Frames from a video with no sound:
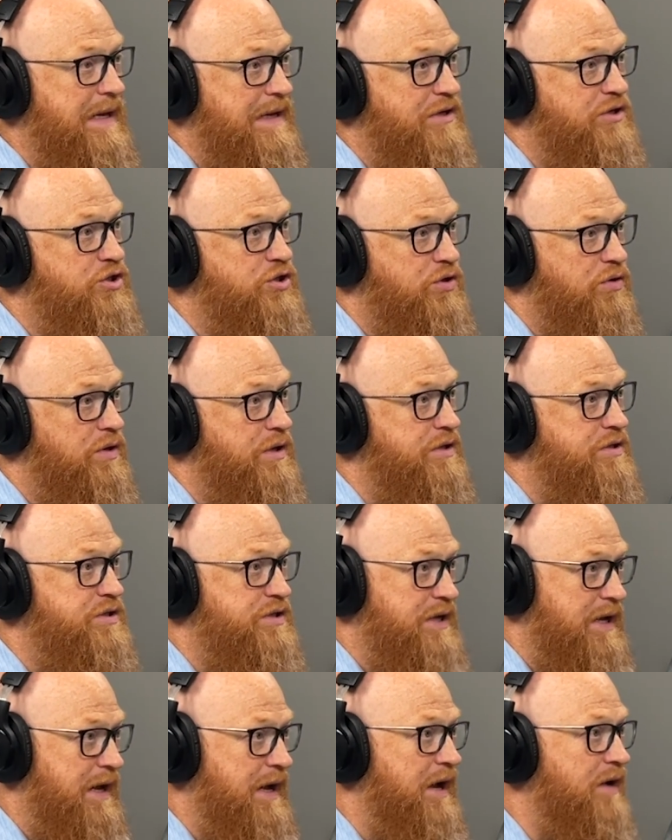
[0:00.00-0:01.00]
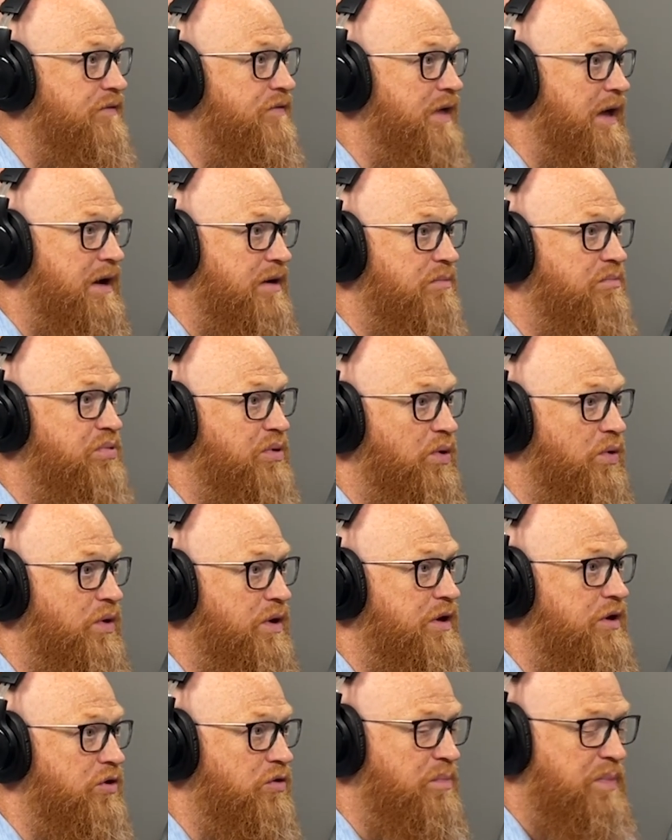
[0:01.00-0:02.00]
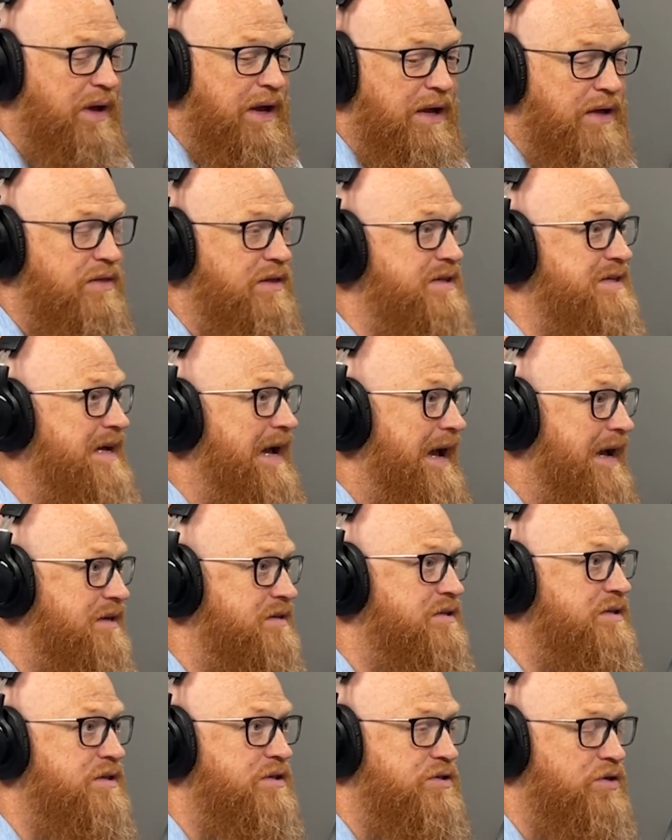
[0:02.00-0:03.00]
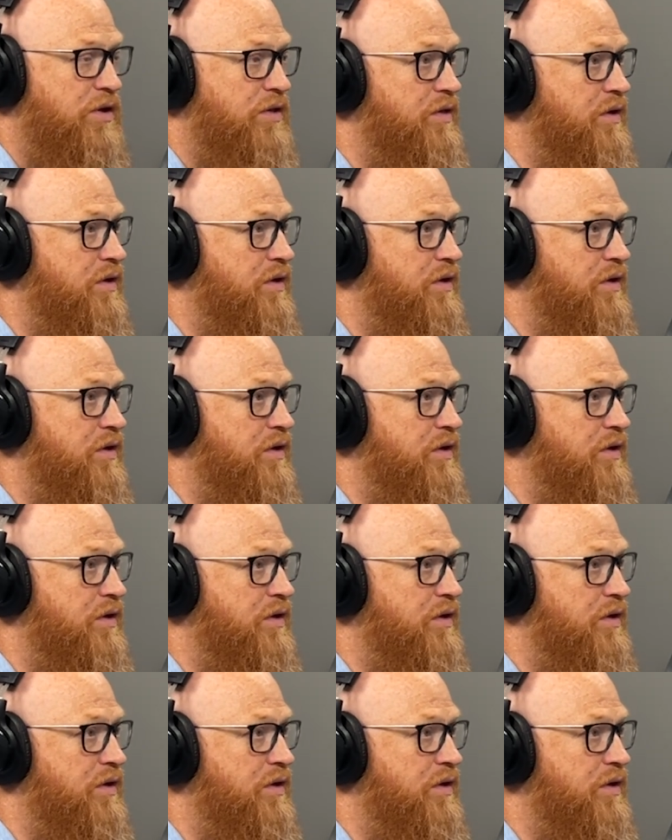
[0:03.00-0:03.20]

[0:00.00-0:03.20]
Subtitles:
insurance to have that employee. You're paying the taxes on